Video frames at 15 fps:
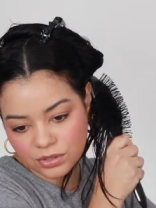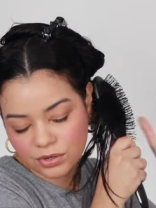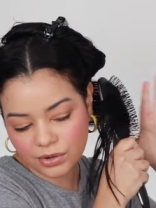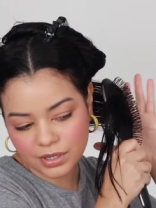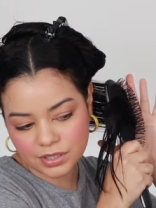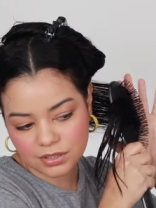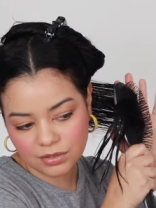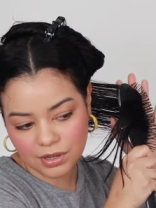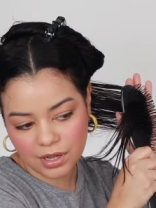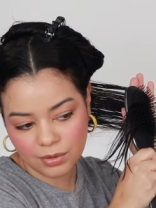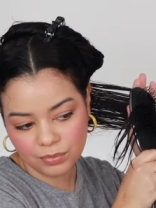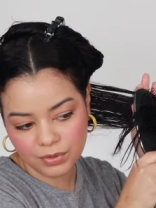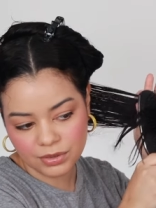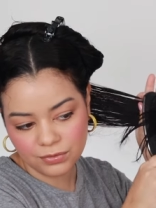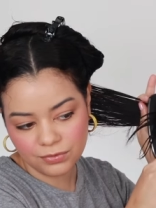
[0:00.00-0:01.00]
going to
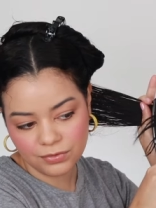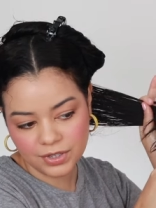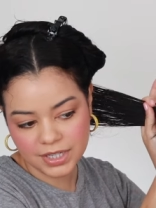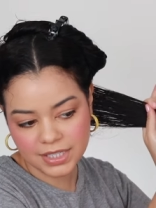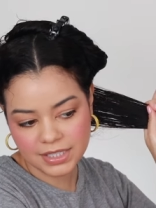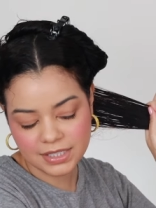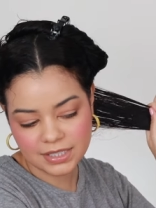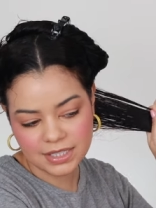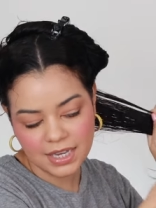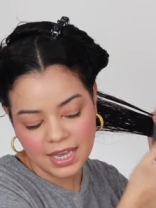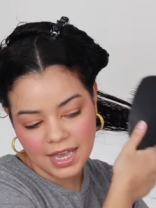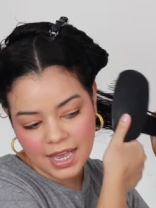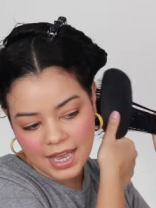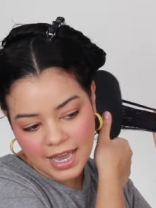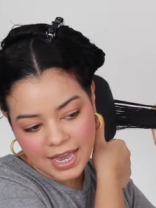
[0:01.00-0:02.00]
help with frizz
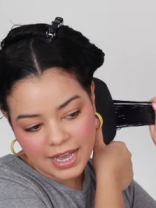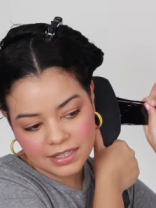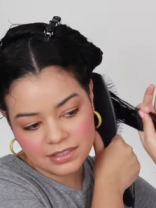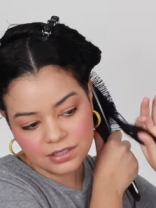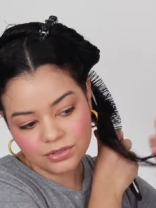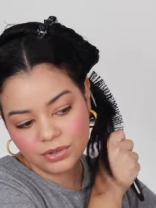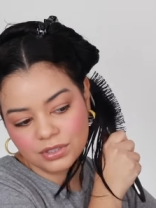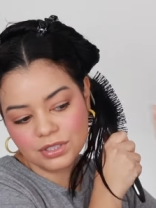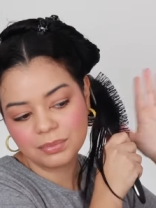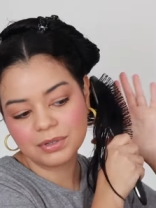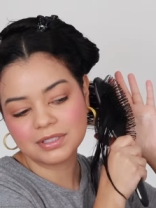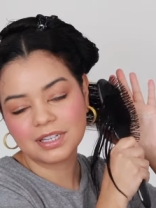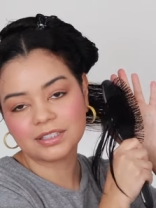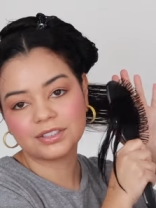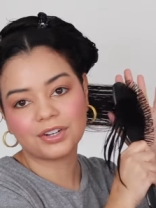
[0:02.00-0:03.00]
and it's going to
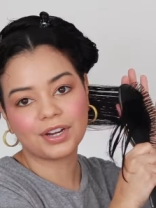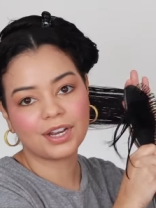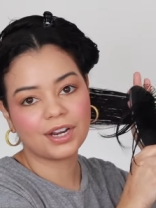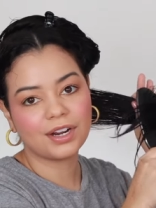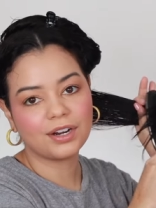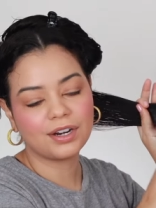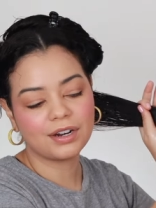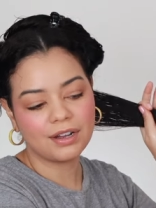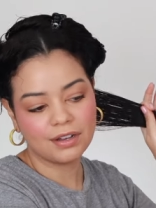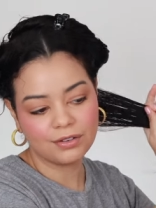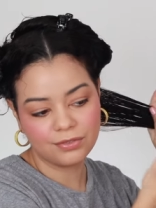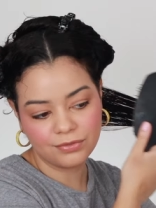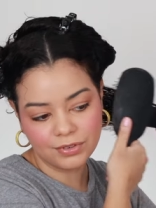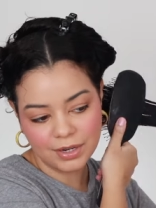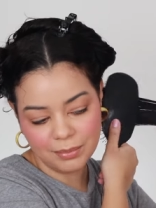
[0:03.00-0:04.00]
protect your hair
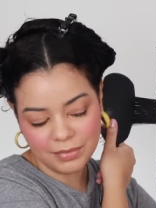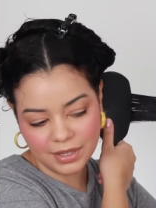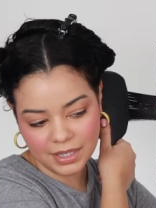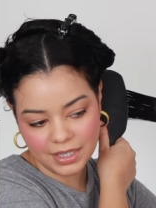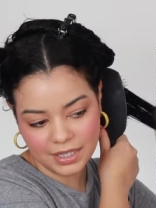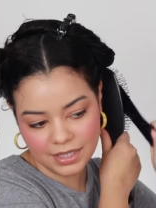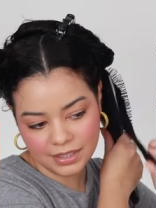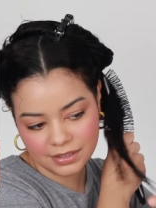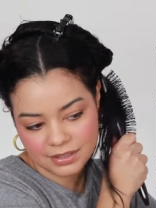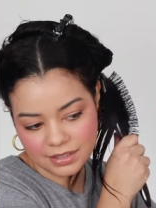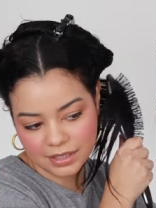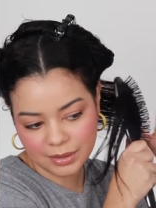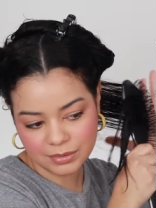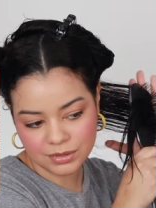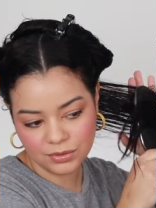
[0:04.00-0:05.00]
from the heat
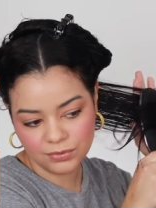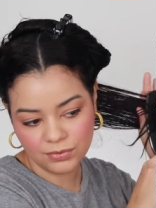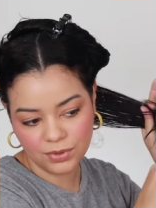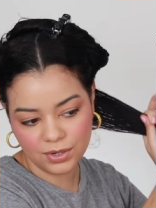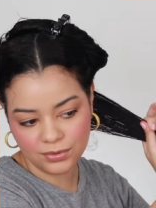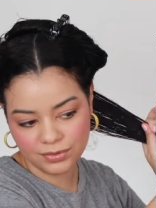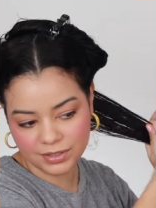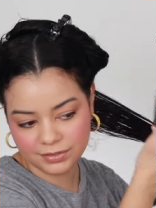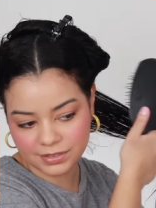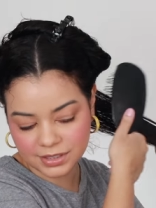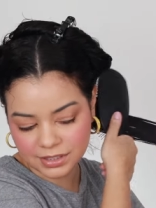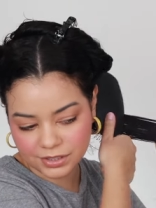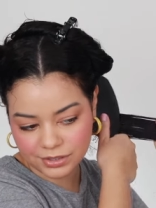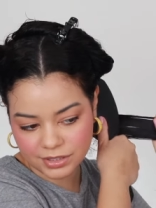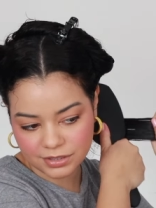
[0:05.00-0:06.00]
up to 450
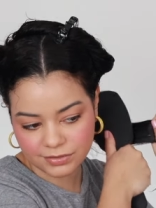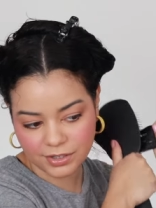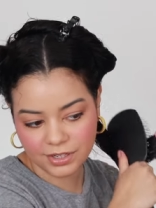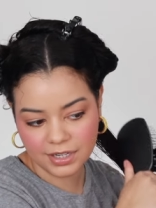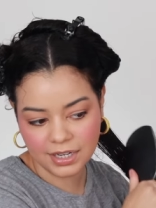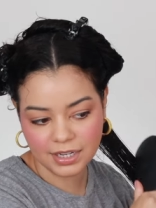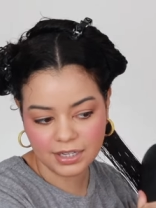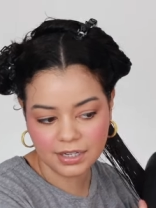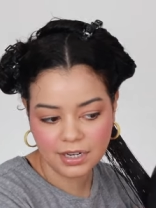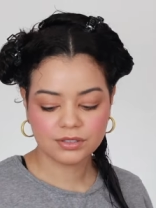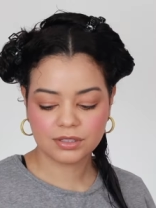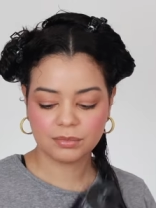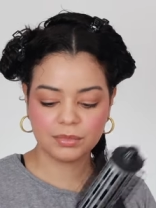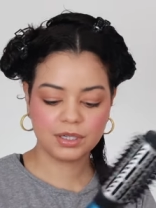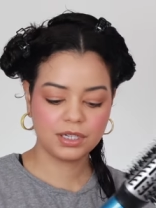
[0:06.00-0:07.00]
degrees Fahrenheit.
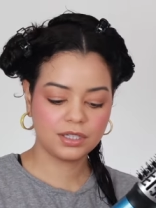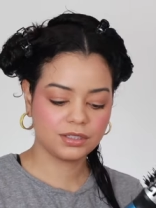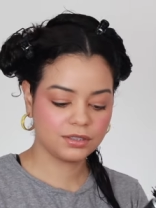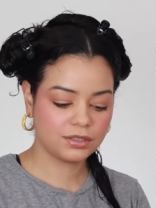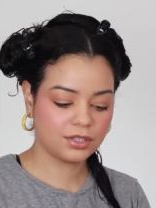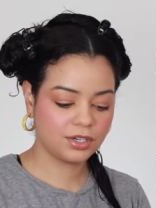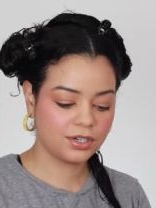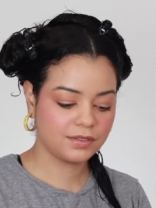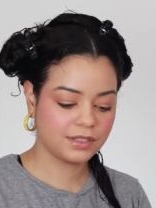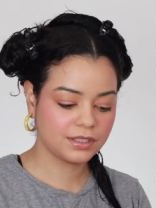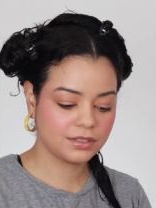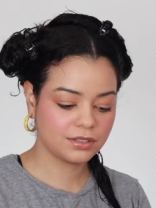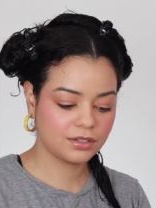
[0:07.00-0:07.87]
So I'm gonna turn this